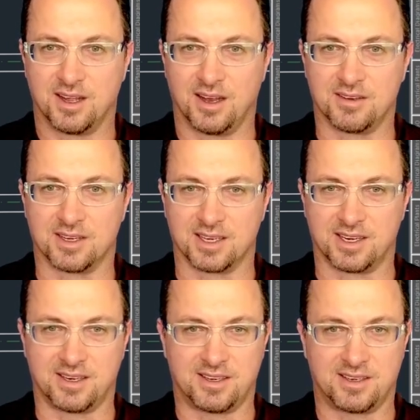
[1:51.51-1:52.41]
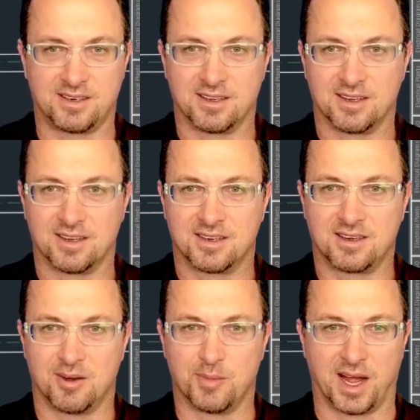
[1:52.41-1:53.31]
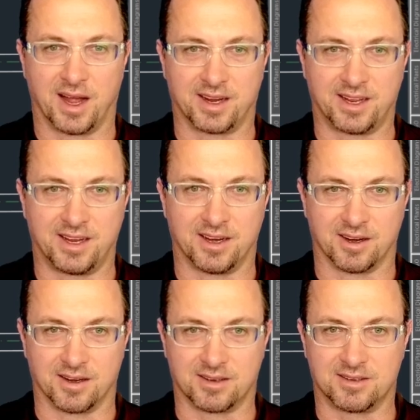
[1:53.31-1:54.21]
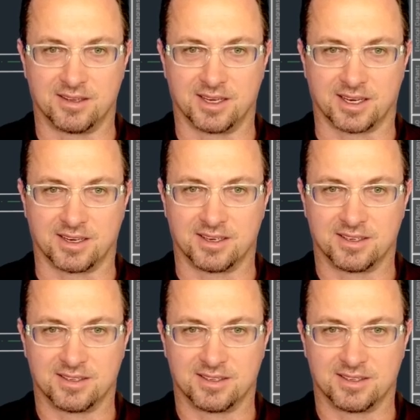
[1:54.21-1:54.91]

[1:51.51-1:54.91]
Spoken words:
And you can come back here, click